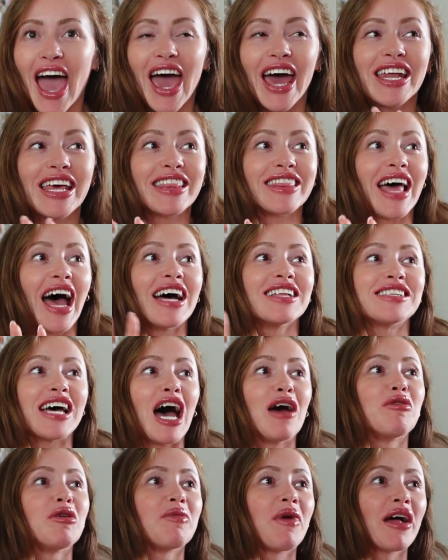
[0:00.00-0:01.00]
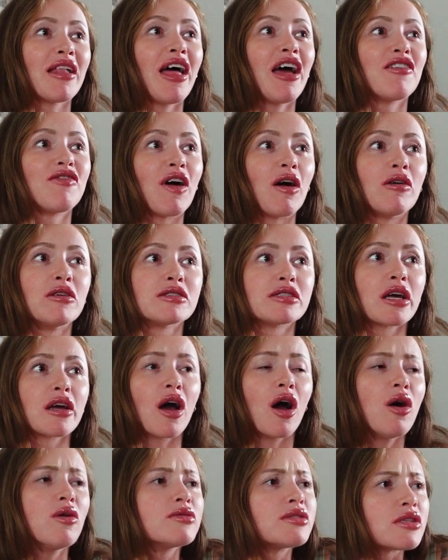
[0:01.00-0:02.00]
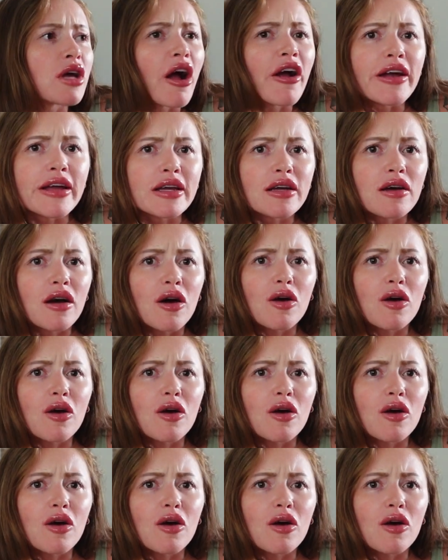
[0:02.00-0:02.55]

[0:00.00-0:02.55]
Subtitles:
And at that time in my life, I was like, oh, sorry.